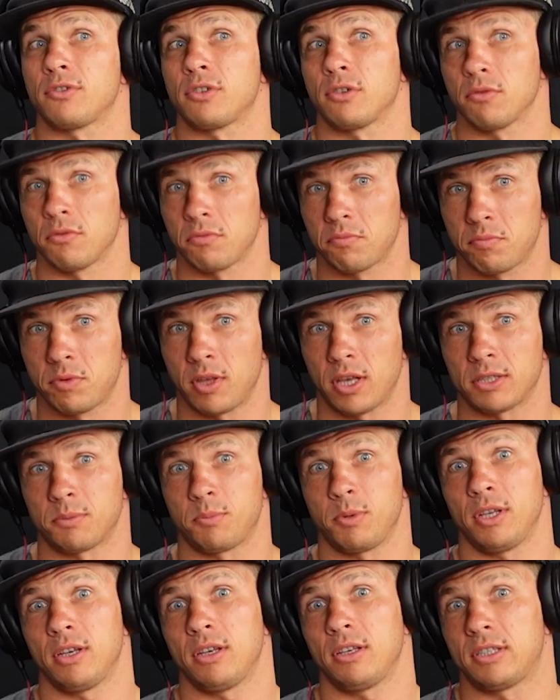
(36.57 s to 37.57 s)
So that's
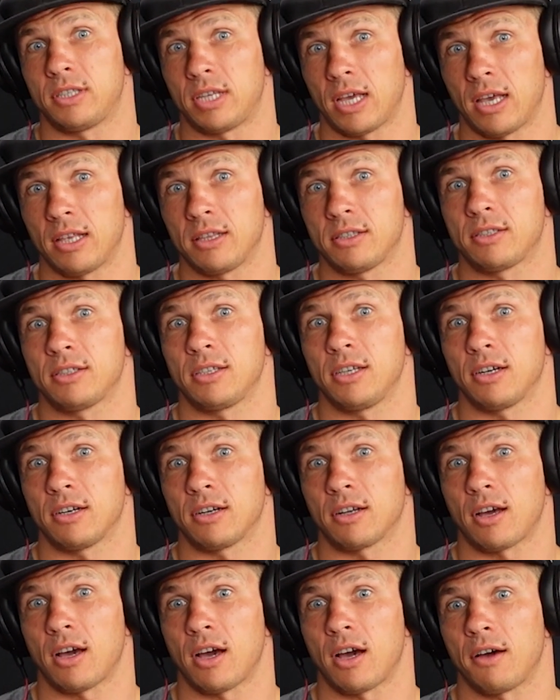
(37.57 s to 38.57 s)
been intense. Year
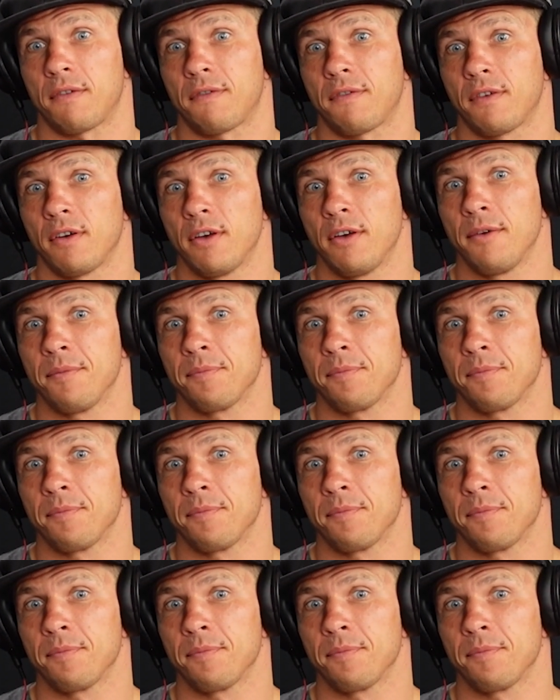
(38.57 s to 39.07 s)
and a half.